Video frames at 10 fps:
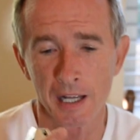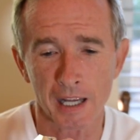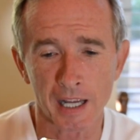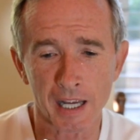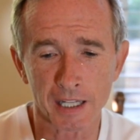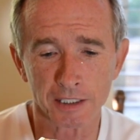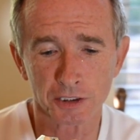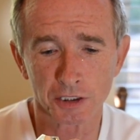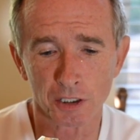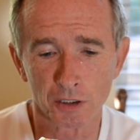And
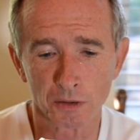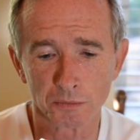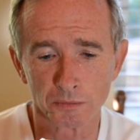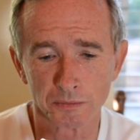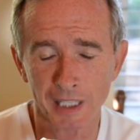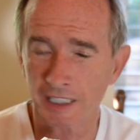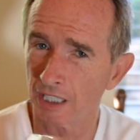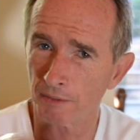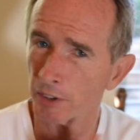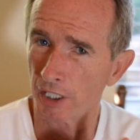so that's
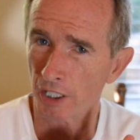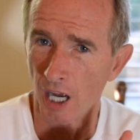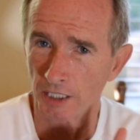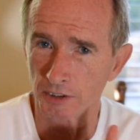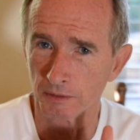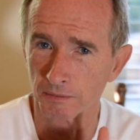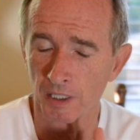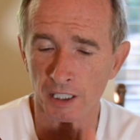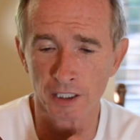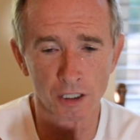not very good odds.
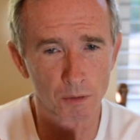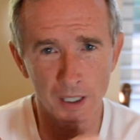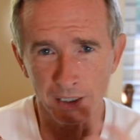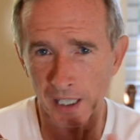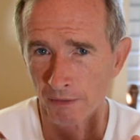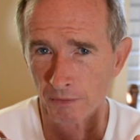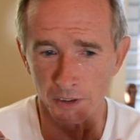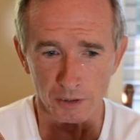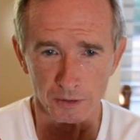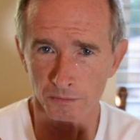You don't want that for
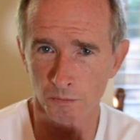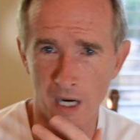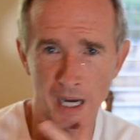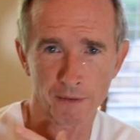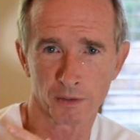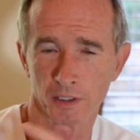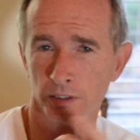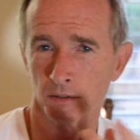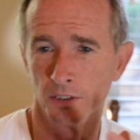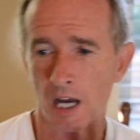your wife or
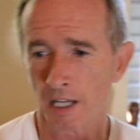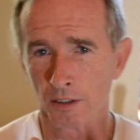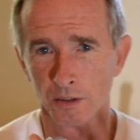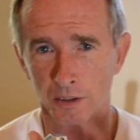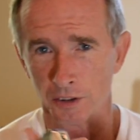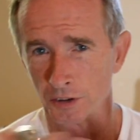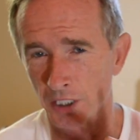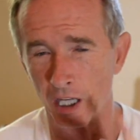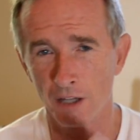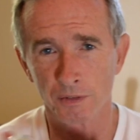your daughter or
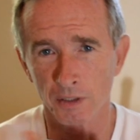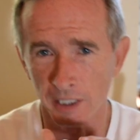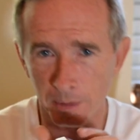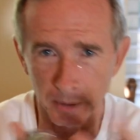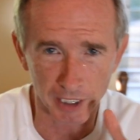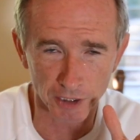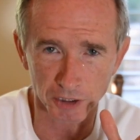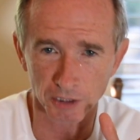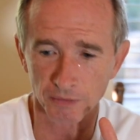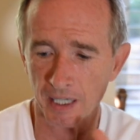yourself or anybody
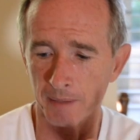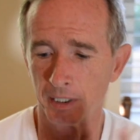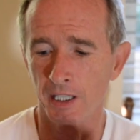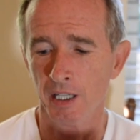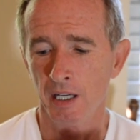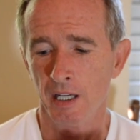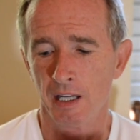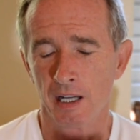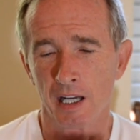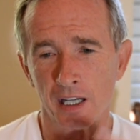else in your family.
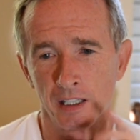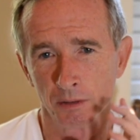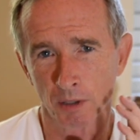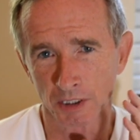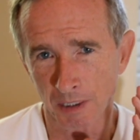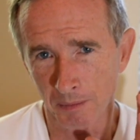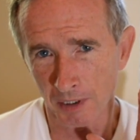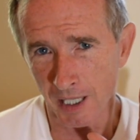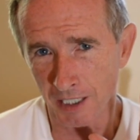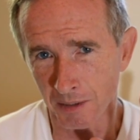You want
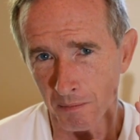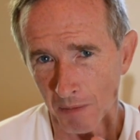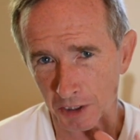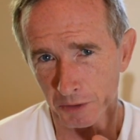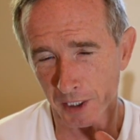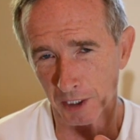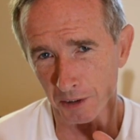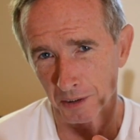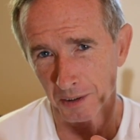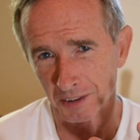something that has a much
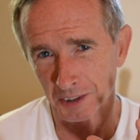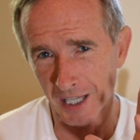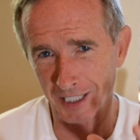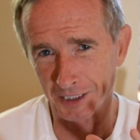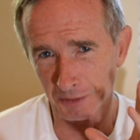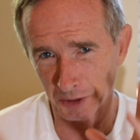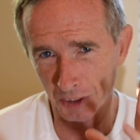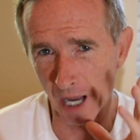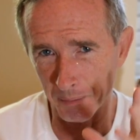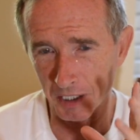greater chance of
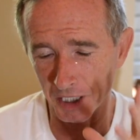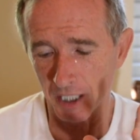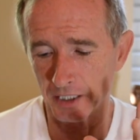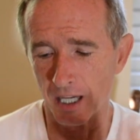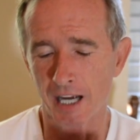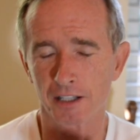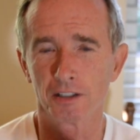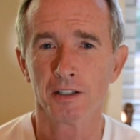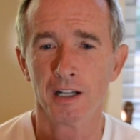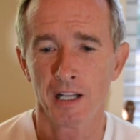stopping the
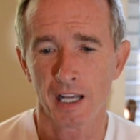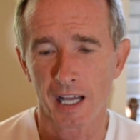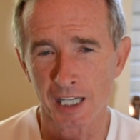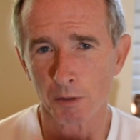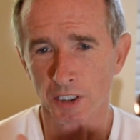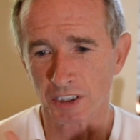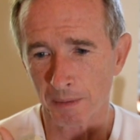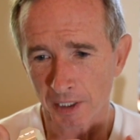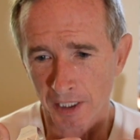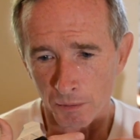attacker. And you want
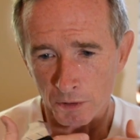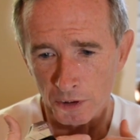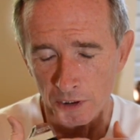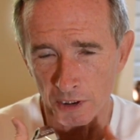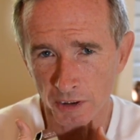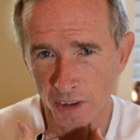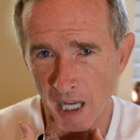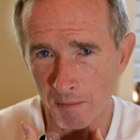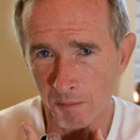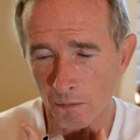something that will
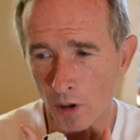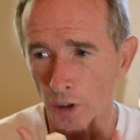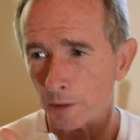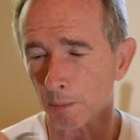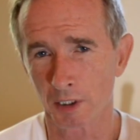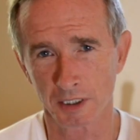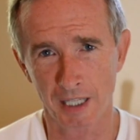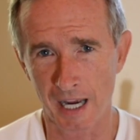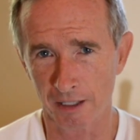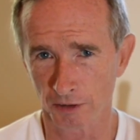stop multiple
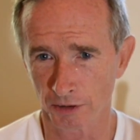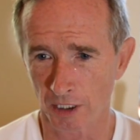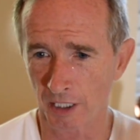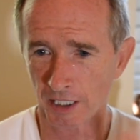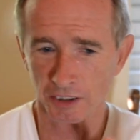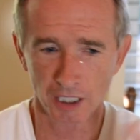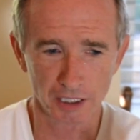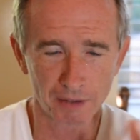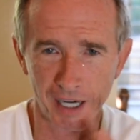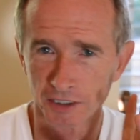attackers, unlike
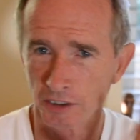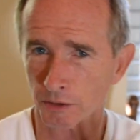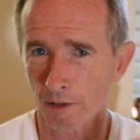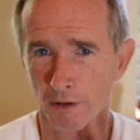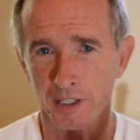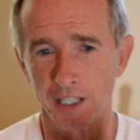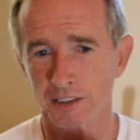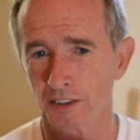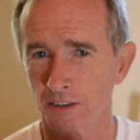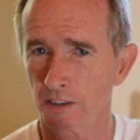stun devices or other
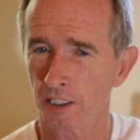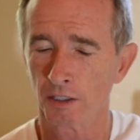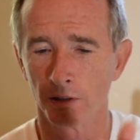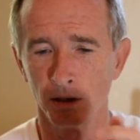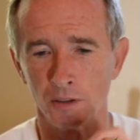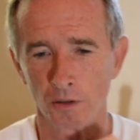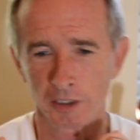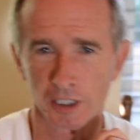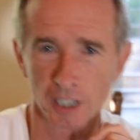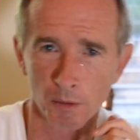things that
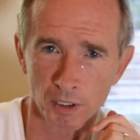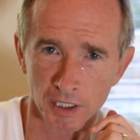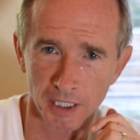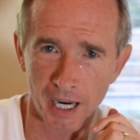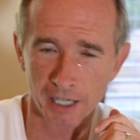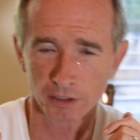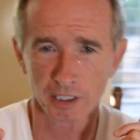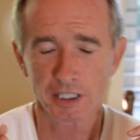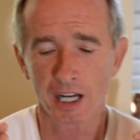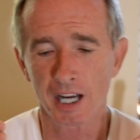only good on one attacker at
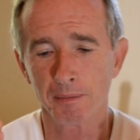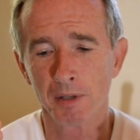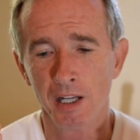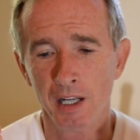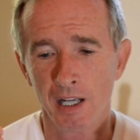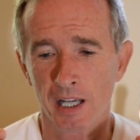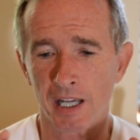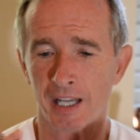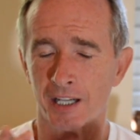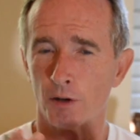a time,
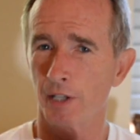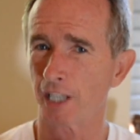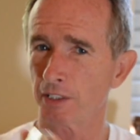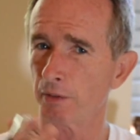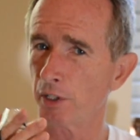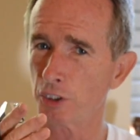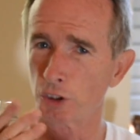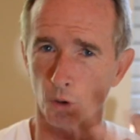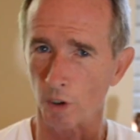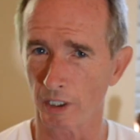and only has a very
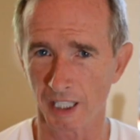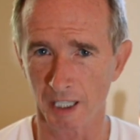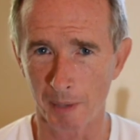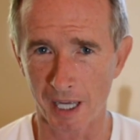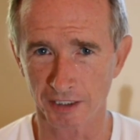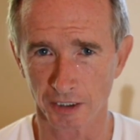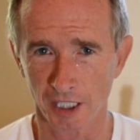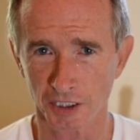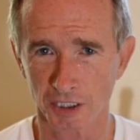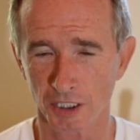short
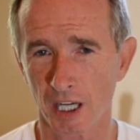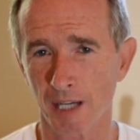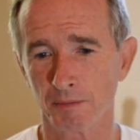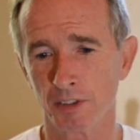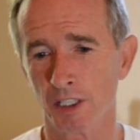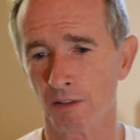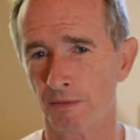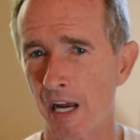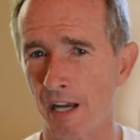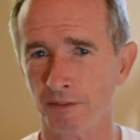incapacitation time,
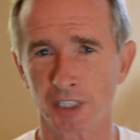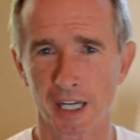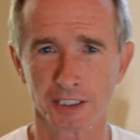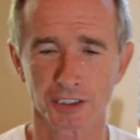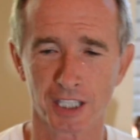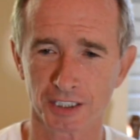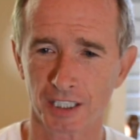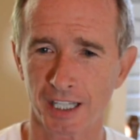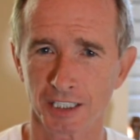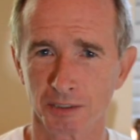5 seconds, 10
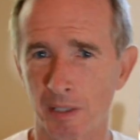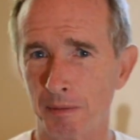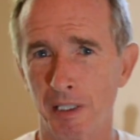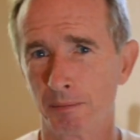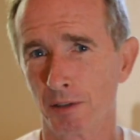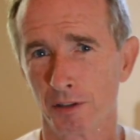seconds, maybe up to